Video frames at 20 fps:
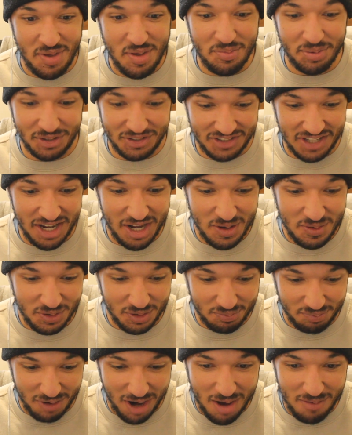People said it
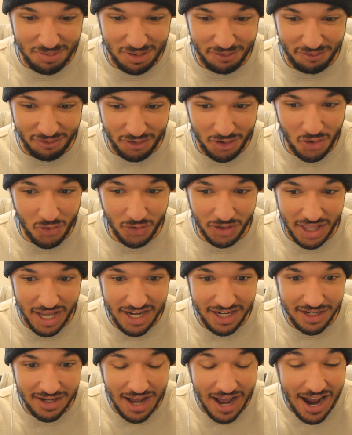was probably feel
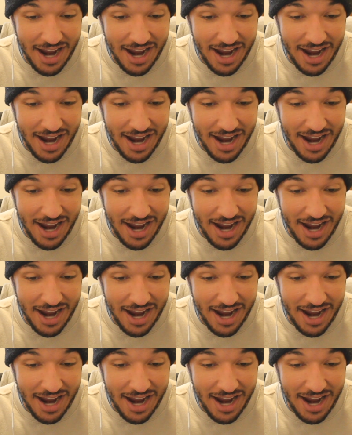related.